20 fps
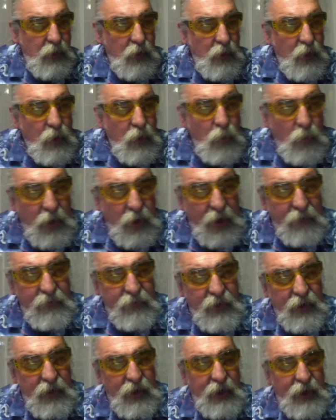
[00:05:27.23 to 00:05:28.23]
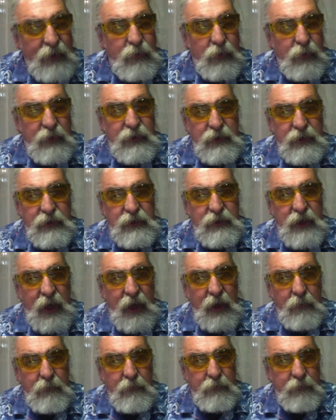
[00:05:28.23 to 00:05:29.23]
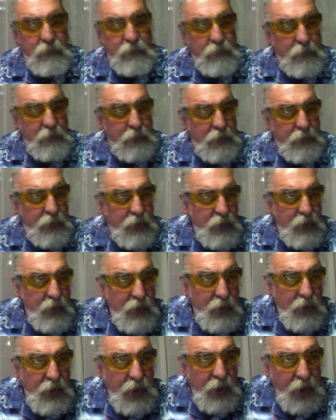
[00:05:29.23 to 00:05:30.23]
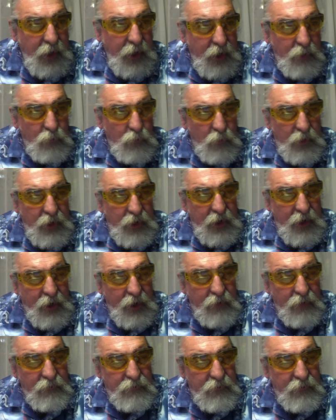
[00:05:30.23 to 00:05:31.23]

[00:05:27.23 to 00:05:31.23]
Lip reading: We have the electrician's tape. And we have